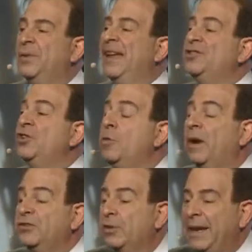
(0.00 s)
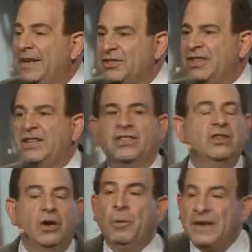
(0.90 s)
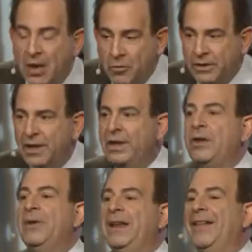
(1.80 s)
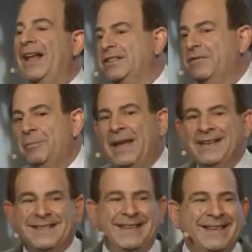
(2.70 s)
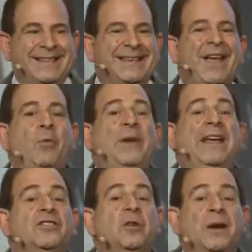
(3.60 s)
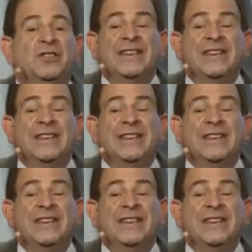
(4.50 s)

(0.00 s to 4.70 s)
we get too much omega-6. No, we don't. You need lots of omega-6. We get too much